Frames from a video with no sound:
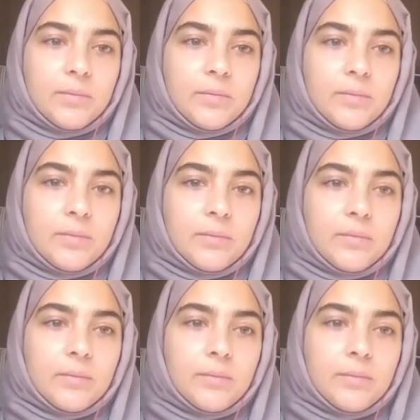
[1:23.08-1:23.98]

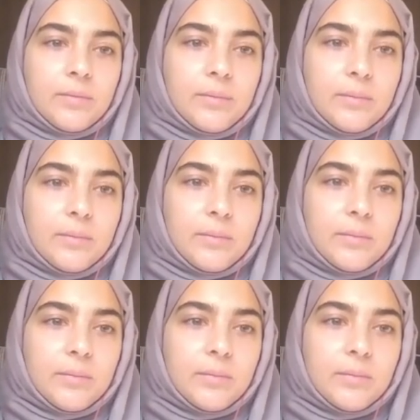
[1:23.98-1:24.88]

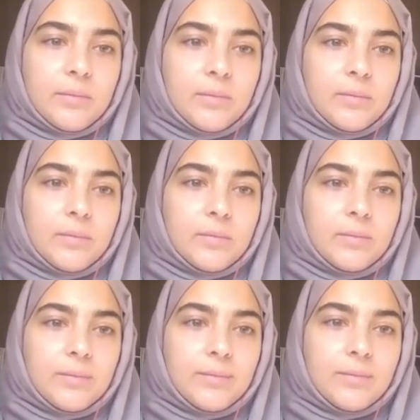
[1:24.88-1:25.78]

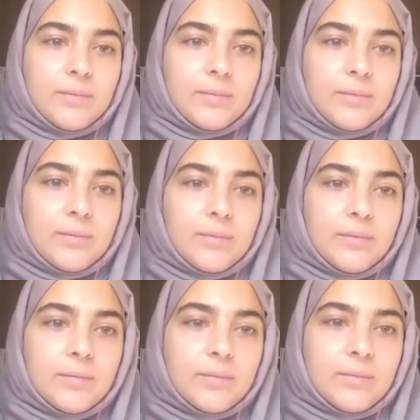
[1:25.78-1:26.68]

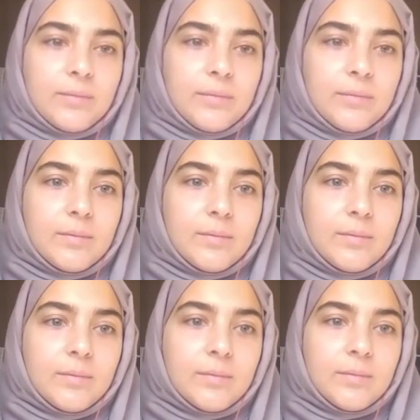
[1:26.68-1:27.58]

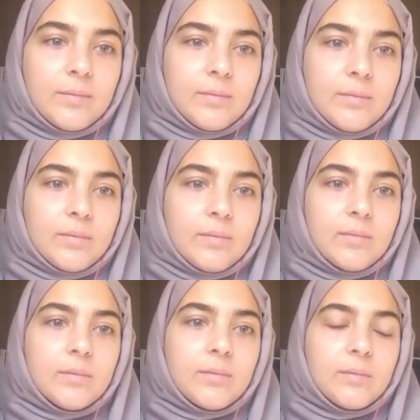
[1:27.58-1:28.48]

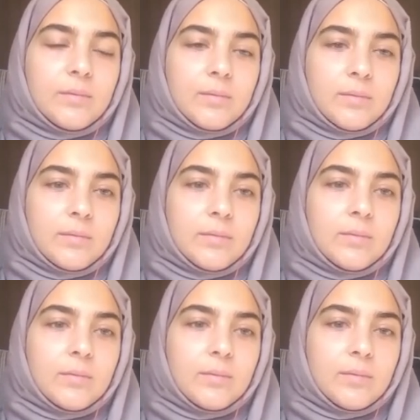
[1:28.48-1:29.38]

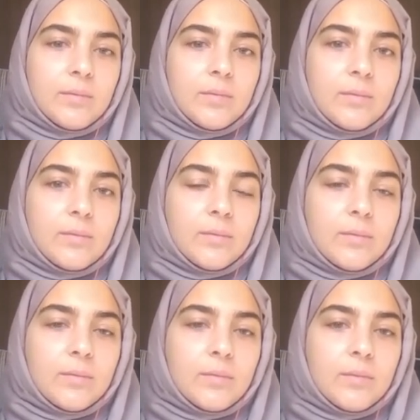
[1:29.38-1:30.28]

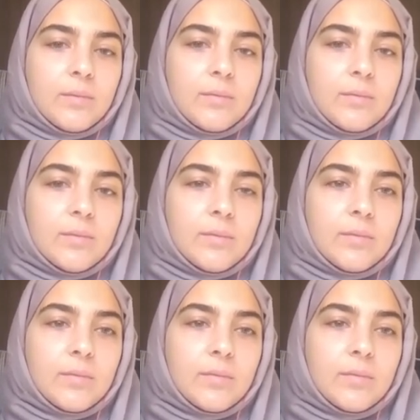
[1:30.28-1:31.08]
The person shown says nothing.